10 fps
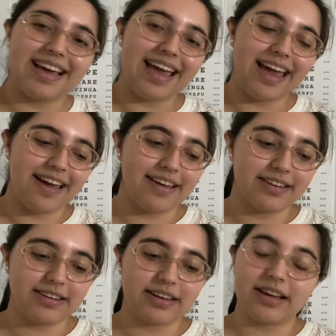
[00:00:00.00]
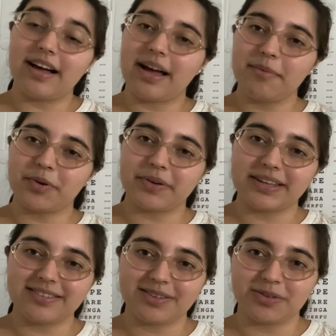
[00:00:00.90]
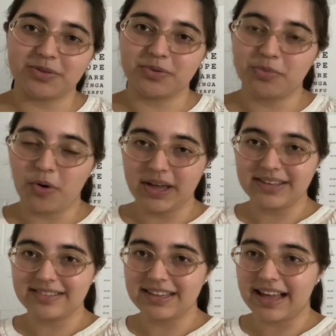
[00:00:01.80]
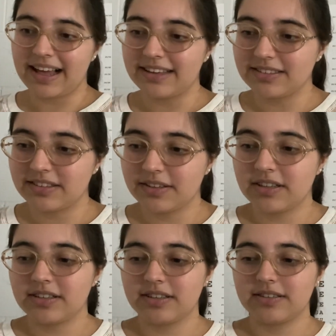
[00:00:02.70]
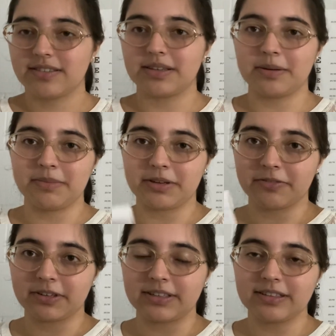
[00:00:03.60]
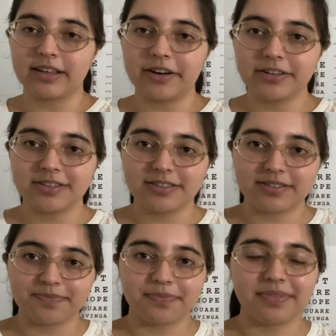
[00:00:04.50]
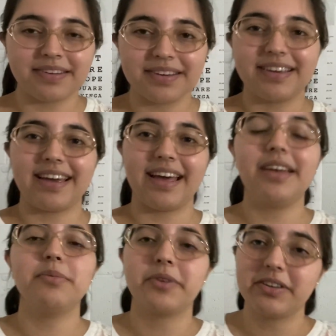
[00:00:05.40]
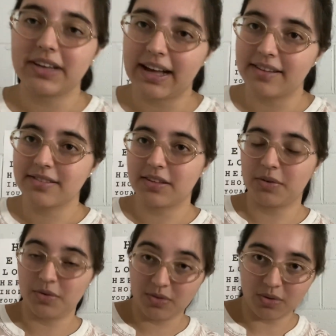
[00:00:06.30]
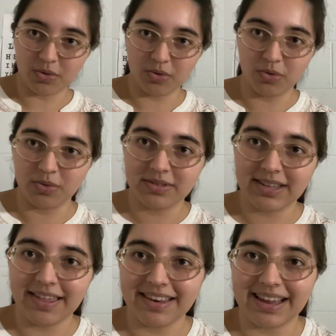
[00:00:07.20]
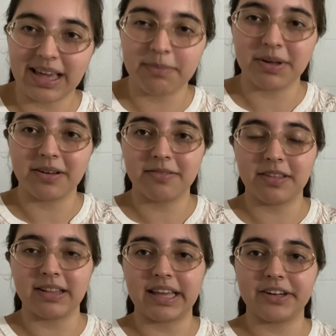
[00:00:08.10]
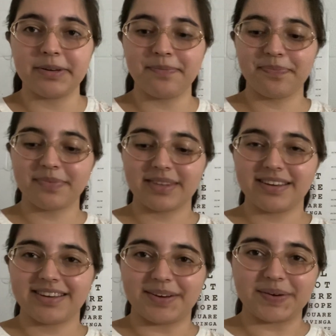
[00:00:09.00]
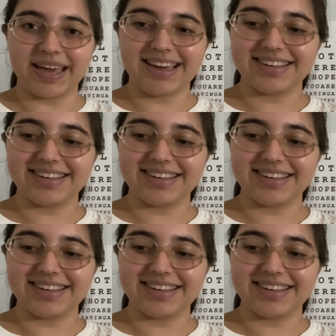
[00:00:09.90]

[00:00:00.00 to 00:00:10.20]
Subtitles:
and I'm going to point at some different letters, and I'm going to ask you to say the name of the letter, okay?